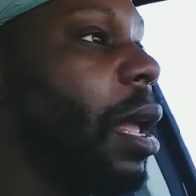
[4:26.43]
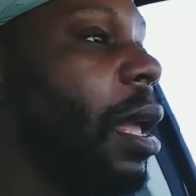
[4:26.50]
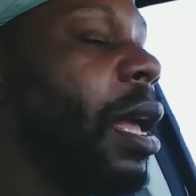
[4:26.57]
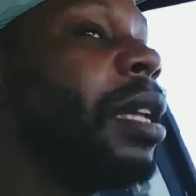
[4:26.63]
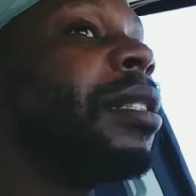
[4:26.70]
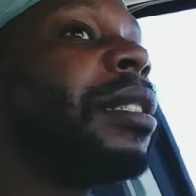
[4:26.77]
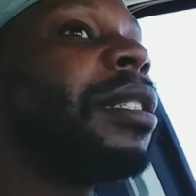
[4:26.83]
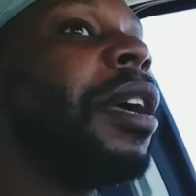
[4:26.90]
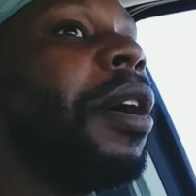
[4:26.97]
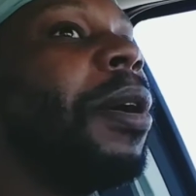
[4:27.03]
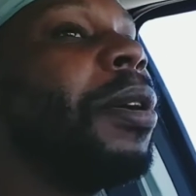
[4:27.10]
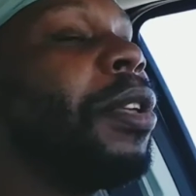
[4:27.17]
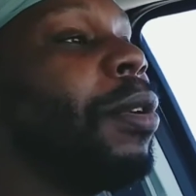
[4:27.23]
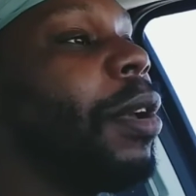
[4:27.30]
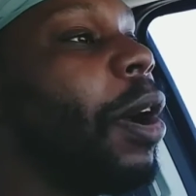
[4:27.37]
And so
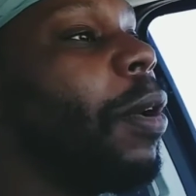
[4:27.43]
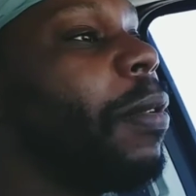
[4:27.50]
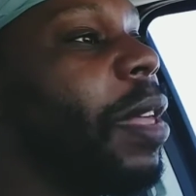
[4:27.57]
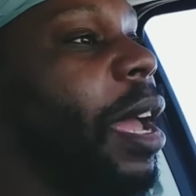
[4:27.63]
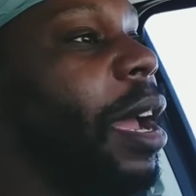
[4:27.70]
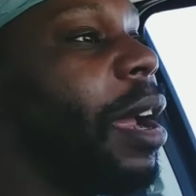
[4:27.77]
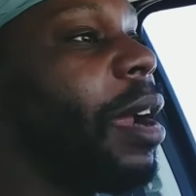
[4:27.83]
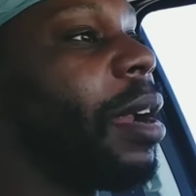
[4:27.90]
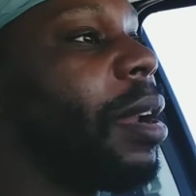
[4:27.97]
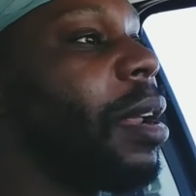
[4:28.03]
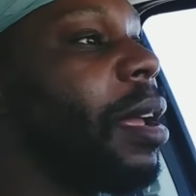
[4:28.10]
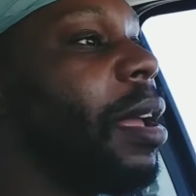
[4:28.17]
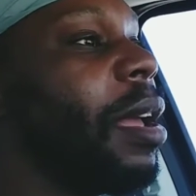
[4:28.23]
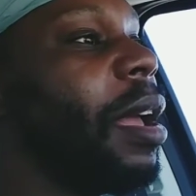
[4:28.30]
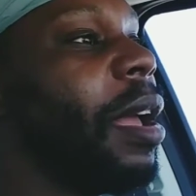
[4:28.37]
you go there,
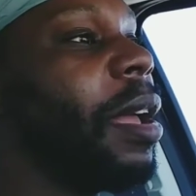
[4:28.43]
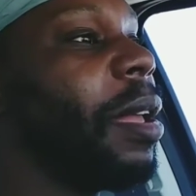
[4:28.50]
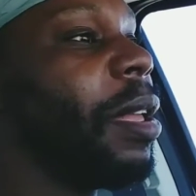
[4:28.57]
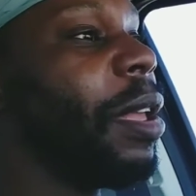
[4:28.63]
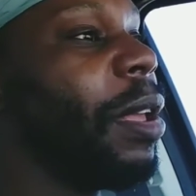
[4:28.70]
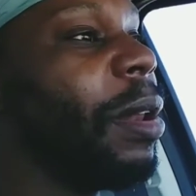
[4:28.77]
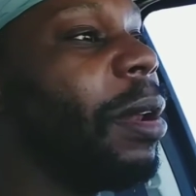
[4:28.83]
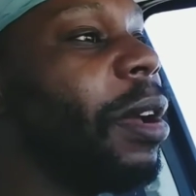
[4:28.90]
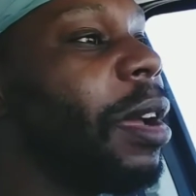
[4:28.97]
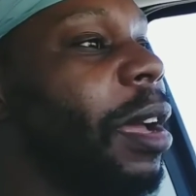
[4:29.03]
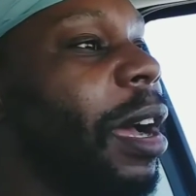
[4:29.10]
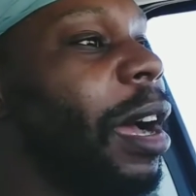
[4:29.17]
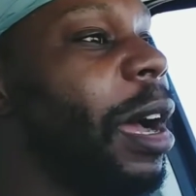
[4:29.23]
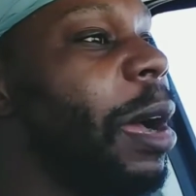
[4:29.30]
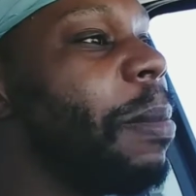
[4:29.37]
you look
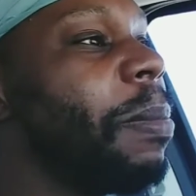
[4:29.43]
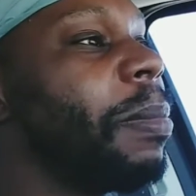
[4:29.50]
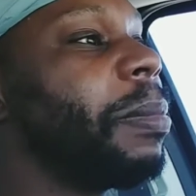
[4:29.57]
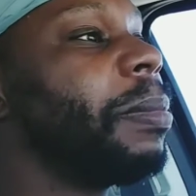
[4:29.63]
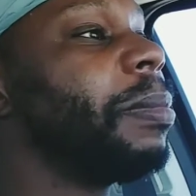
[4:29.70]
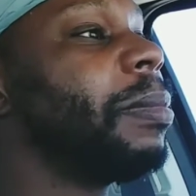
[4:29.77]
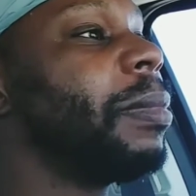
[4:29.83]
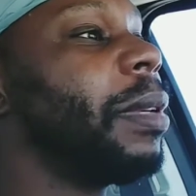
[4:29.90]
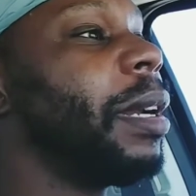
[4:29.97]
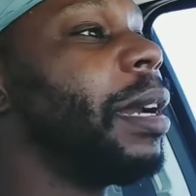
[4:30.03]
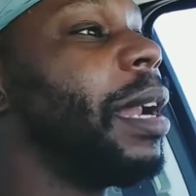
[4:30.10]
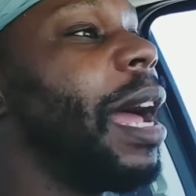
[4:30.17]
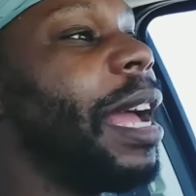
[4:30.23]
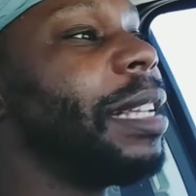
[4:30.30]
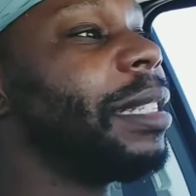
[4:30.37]
up
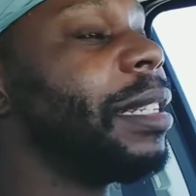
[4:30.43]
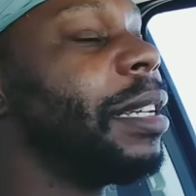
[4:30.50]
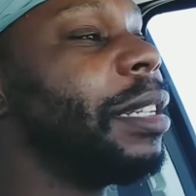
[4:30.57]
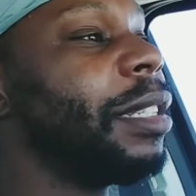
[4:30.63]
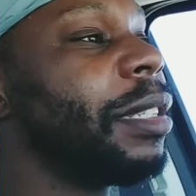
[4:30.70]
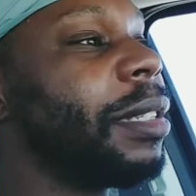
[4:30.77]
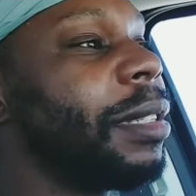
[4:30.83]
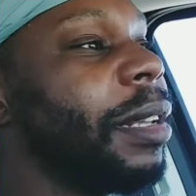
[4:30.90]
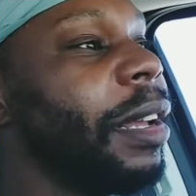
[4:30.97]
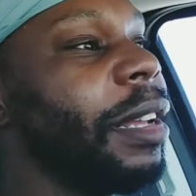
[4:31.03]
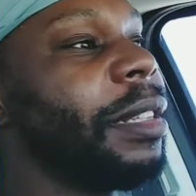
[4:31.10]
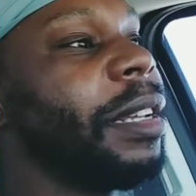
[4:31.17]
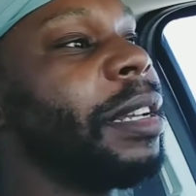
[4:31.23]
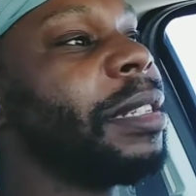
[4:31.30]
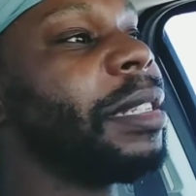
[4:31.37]
license
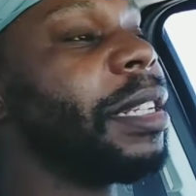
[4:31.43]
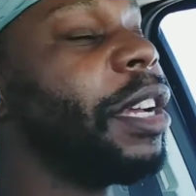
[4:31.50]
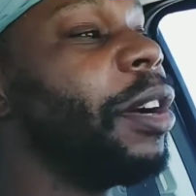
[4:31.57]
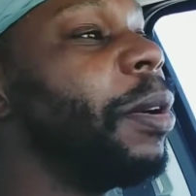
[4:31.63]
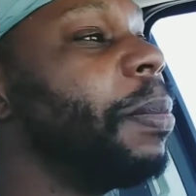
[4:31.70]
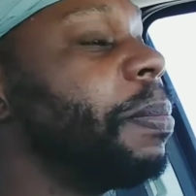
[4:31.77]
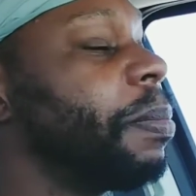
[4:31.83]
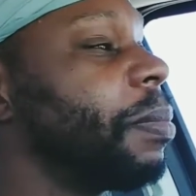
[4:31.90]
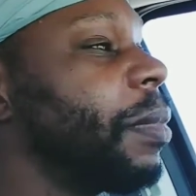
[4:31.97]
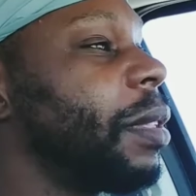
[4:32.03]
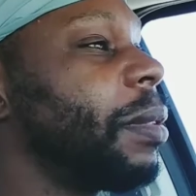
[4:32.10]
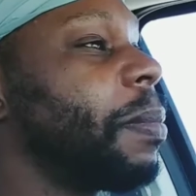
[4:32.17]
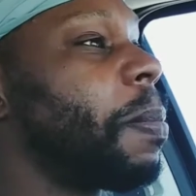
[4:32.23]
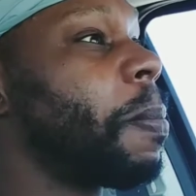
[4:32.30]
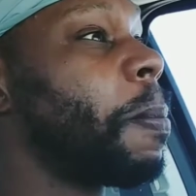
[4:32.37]
to conceal,
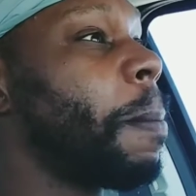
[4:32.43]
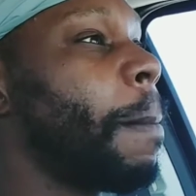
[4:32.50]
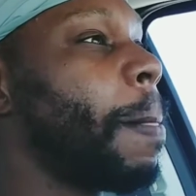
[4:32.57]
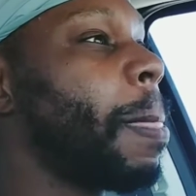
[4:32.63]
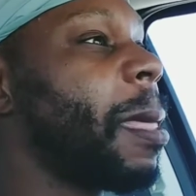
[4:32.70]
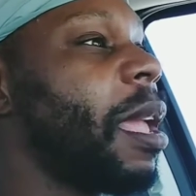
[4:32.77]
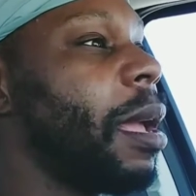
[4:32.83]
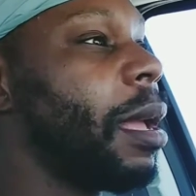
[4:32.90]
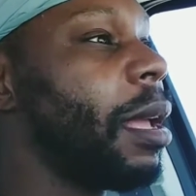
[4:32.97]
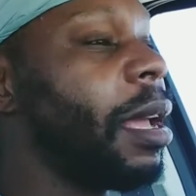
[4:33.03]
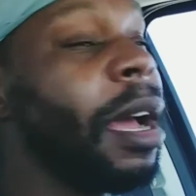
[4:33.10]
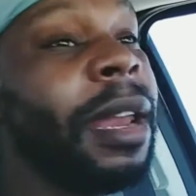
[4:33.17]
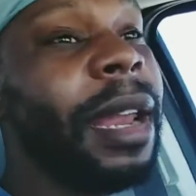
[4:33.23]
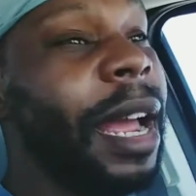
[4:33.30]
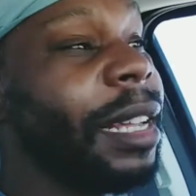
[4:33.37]

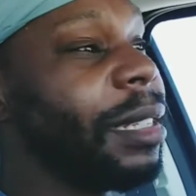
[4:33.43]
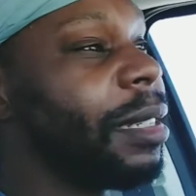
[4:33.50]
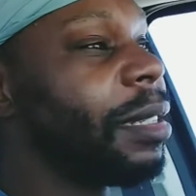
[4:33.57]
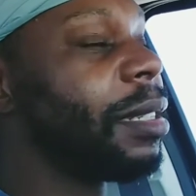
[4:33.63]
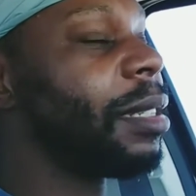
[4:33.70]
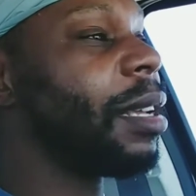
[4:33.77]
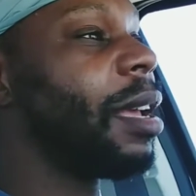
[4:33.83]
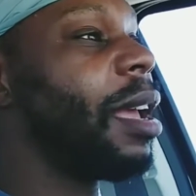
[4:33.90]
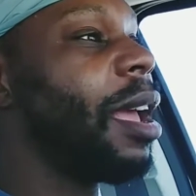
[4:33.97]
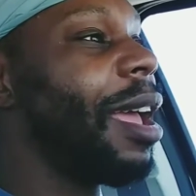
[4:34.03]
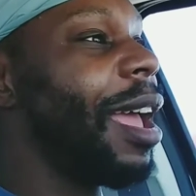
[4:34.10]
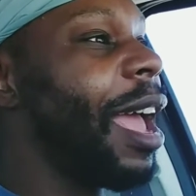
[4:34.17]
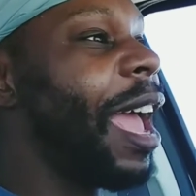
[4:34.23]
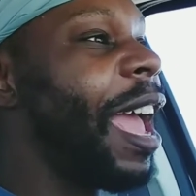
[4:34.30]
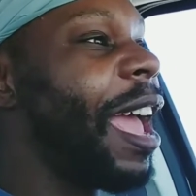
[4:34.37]
gun license,
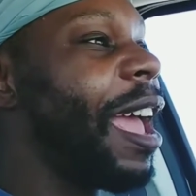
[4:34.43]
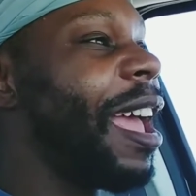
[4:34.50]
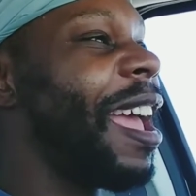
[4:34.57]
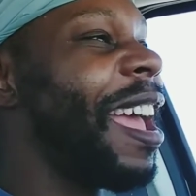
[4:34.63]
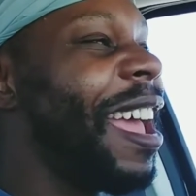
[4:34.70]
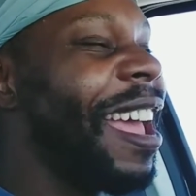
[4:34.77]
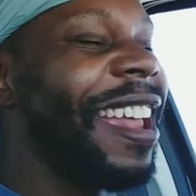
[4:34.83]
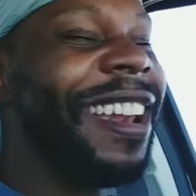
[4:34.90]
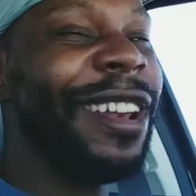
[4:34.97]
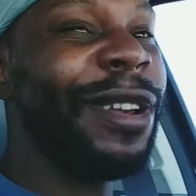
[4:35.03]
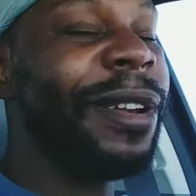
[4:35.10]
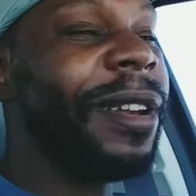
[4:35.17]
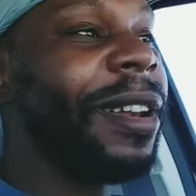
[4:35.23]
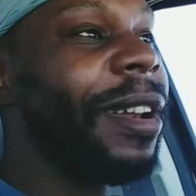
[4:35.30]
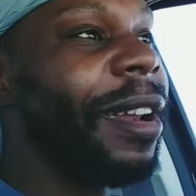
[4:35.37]
and
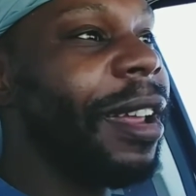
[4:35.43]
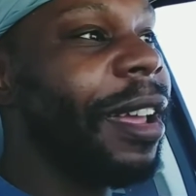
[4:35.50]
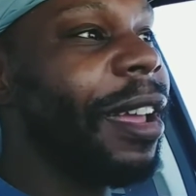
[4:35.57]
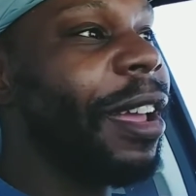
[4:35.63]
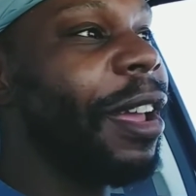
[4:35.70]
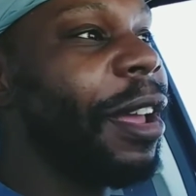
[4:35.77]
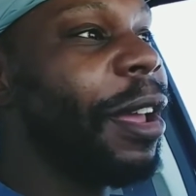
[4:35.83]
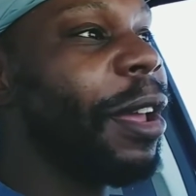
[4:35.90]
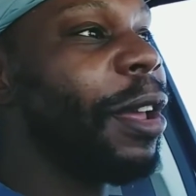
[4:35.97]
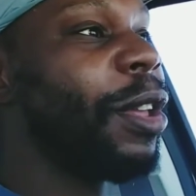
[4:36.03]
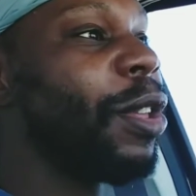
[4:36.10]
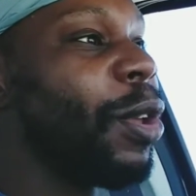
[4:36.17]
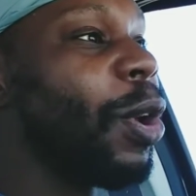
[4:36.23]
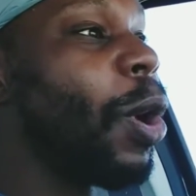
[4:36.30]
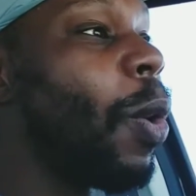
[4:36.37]

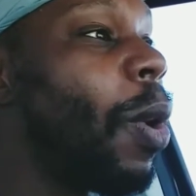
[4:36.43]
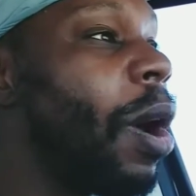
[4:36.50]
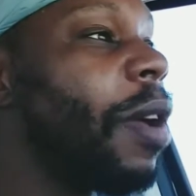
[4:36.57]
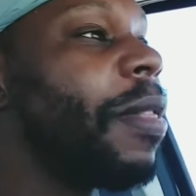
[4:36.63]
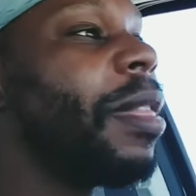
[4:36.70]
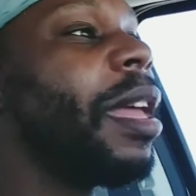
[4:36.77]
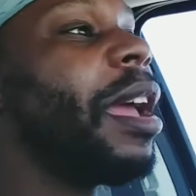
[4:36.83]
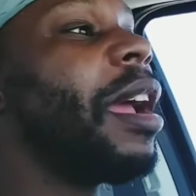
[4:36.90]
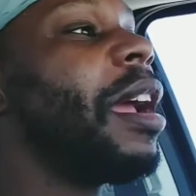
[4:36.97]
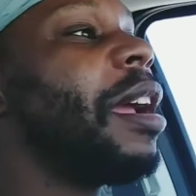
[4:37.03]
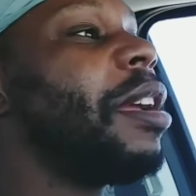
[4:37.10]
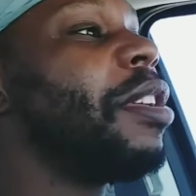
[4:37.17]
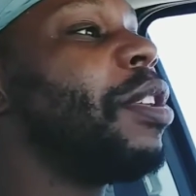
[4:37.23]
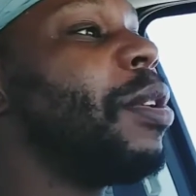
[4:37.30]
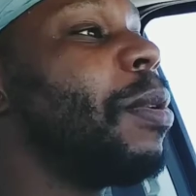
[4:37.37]
you go on
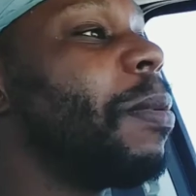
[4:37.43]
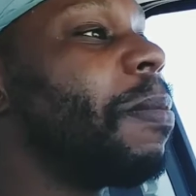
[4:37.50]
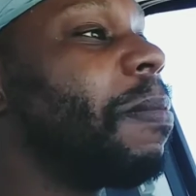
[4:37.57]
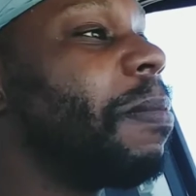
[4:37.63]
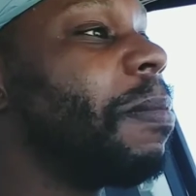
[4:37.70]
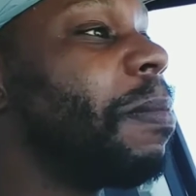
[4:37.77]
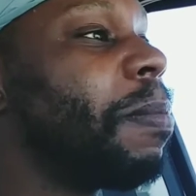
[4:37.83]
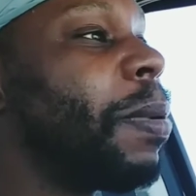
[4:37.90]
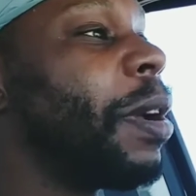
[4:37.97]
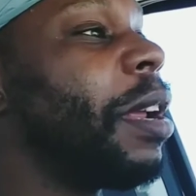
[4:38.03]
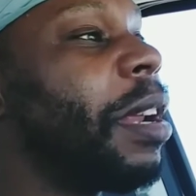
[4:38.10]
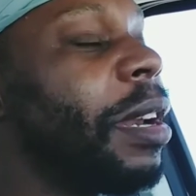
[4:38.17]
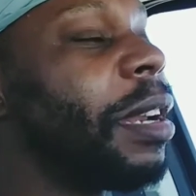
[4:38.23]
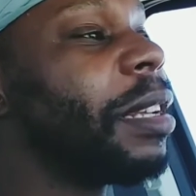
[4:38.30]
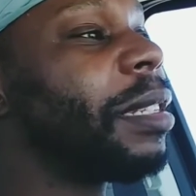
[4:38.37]
there, you put
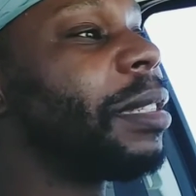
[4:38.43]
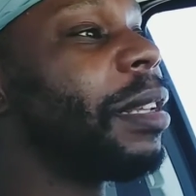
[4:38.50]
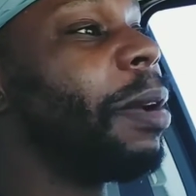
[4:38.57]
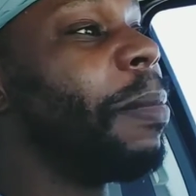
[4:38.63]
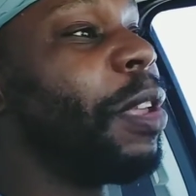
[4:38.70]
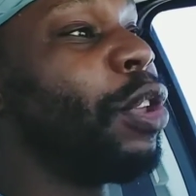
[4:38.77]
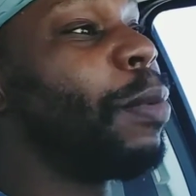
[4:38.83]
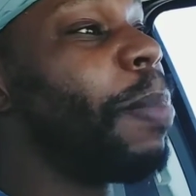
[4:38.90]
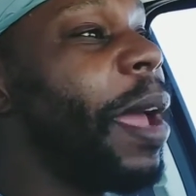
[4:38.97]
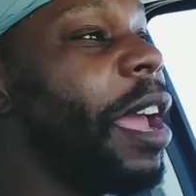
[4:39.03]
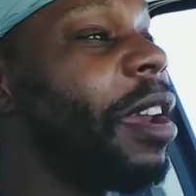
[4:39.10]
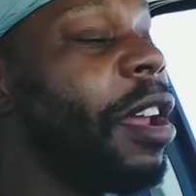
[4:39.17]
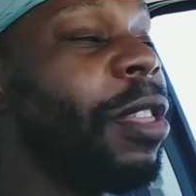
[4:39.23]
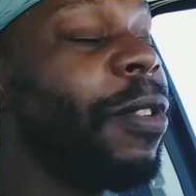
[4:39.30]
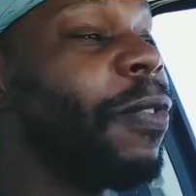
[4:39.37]
in this, you pay
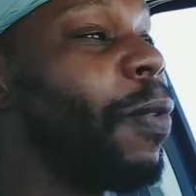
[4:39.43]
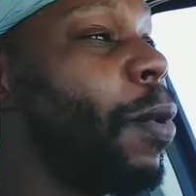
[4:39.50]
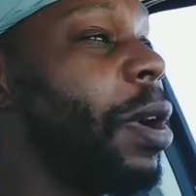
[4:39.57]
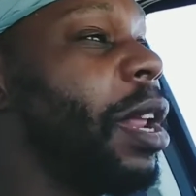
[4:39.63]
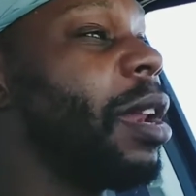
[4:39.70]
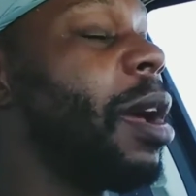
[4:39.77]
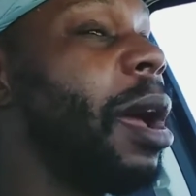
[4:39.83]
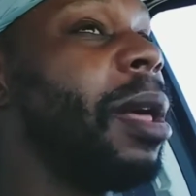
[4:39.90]
another $40